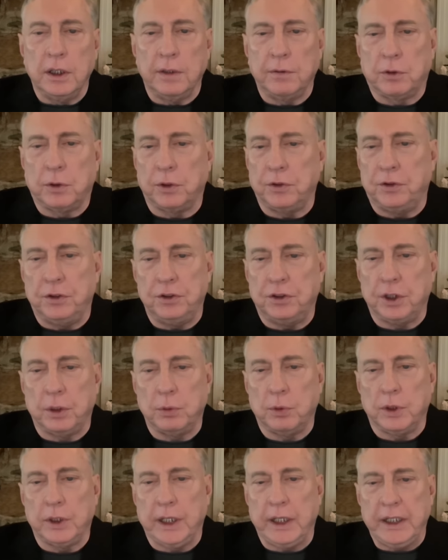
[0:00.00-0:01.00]
And of course, he
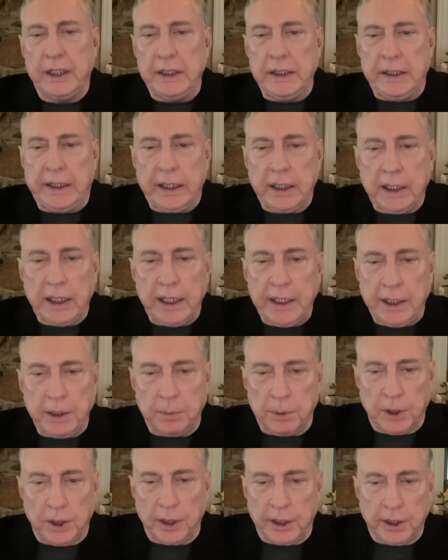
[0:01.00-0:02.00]
said, well, they didn't kill
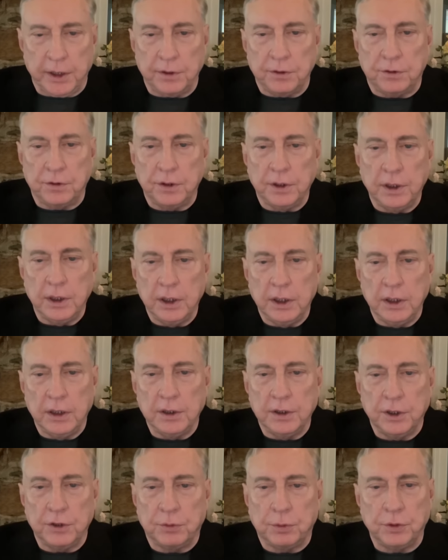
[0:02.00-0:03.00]
any Americans.
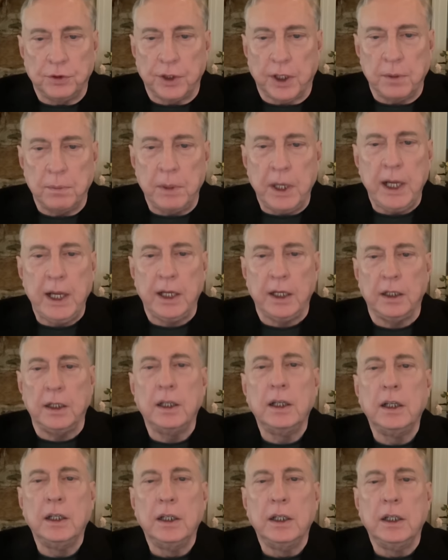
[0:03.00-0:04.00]
This was unmanned.